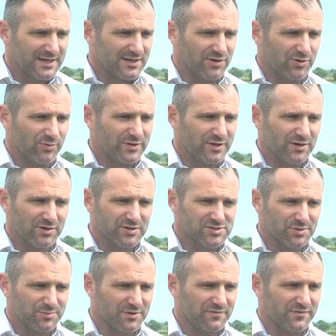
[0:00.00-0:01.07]
you know, when you look at
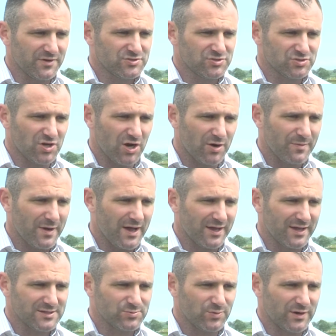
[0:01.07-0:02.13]
some of the fixtures, Armagh
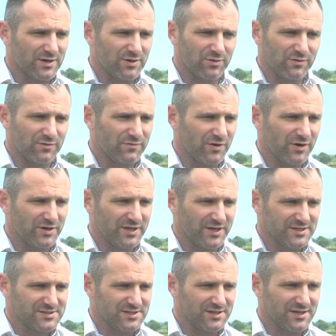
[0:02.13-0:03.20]
against Wicklow, very
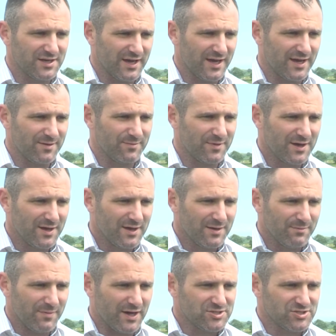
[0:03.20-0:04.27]
tasty um,
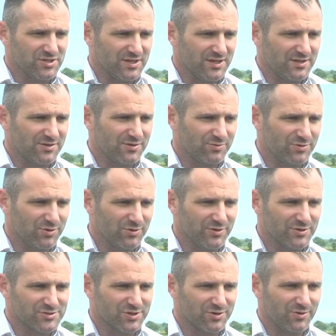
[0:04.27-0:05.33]
match indeed. You know, two
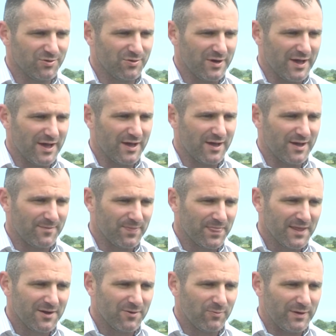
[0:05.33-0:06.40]
years ago, uh,
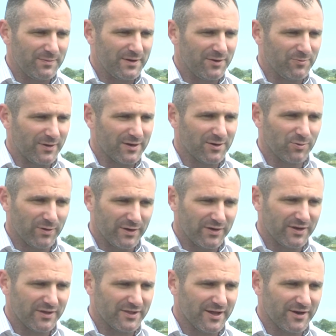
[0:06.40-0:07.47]
we played Wicklow in
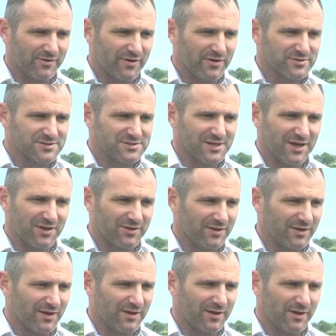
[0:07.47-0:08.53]
the Athletic Grounds and.
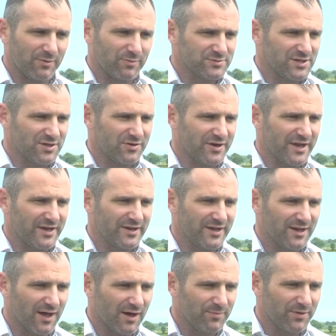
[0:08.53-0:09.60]
Uh, it was eight or nine
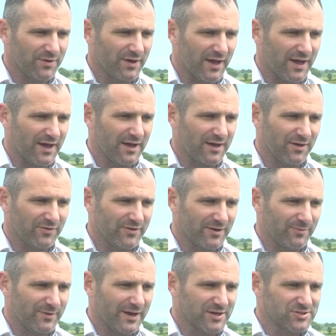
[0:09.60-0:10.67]
nil up uh, until
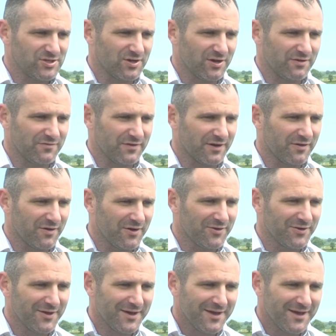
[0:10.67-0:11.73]
we actually got our finger out